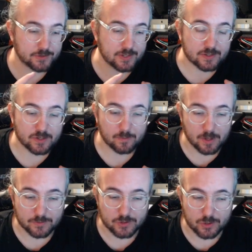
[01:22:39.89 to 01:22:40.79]
So that's
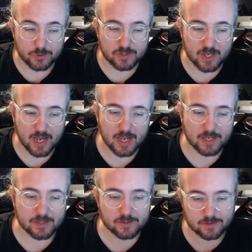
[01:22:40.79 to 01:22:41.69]
coming up
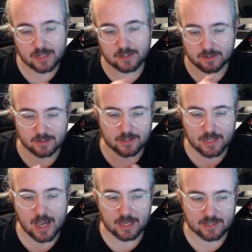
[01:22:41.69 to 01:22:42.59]
Tuesday. So
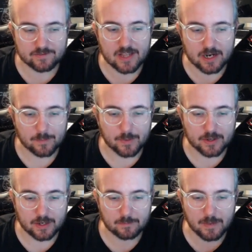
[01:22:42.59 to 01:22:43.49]
I'll leave that up.
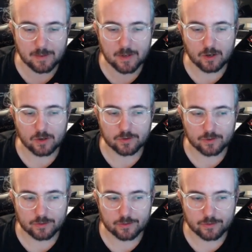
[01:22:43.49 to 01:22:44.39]
And maybe
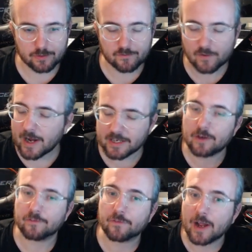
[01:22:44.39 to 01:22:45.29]
on Friday,
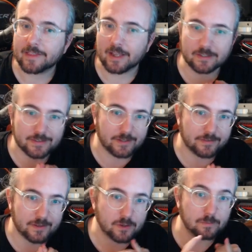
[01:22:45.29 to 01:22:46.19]
on Friday,
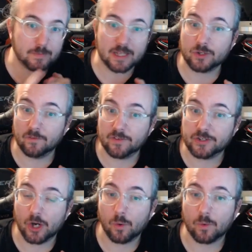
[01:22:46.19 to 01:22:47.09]
there will be a new
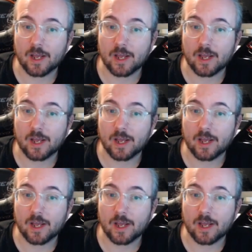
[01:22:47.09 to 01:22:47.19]
video.